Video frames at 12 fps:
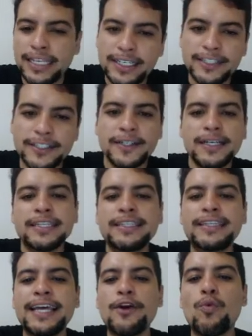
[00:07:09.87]
Here,
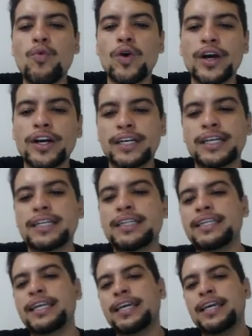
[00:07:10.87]
they were
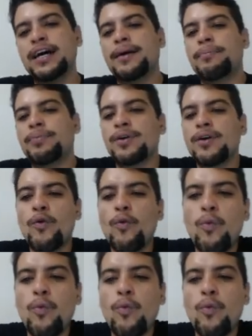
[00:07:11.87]
cleaning up